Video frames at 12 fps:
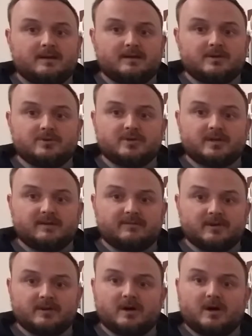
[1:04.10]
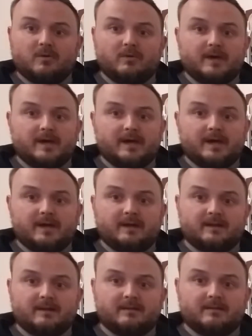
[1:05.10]
you should give it a go,
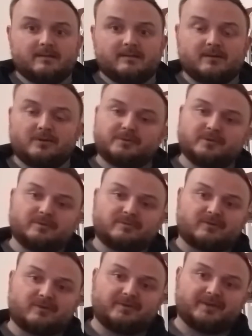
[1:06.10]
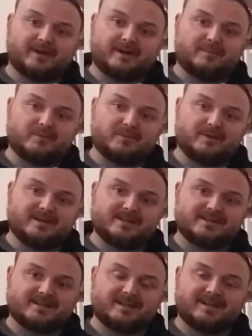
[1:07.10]
and don't do it for only a couple
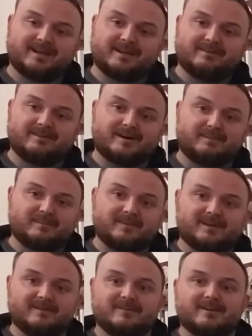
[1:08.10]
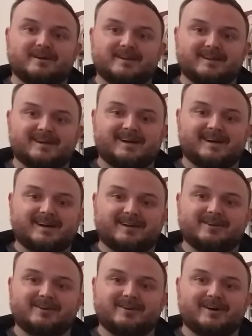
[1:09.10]
weeks and then give up. Give it a
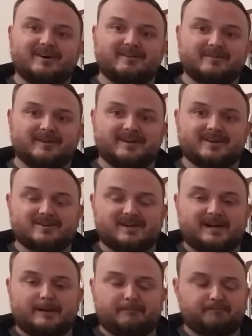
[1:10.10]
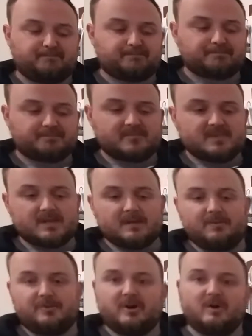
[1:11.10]
good go if you're going to try it.
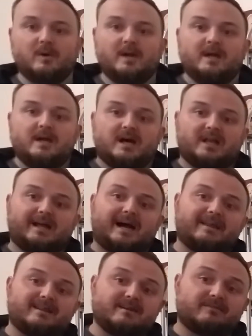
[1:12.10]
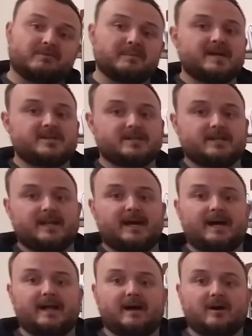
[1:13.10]
So a lot of the information
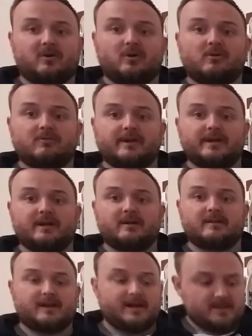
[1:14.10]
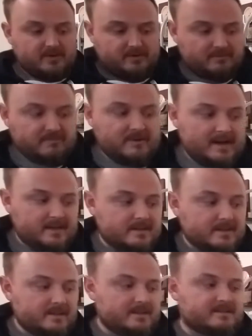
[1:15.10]
that I'll go over here today you can find
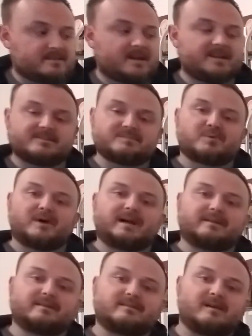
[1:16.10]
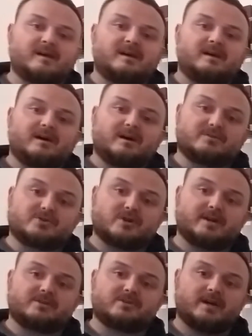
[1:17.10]
in the Science and Practice of
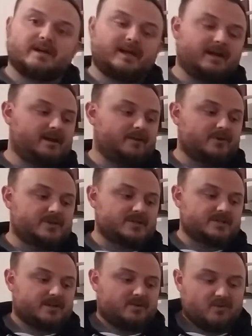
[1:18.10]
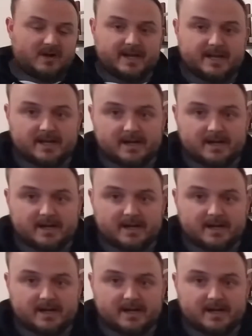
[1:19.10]
Strength Training, which is a great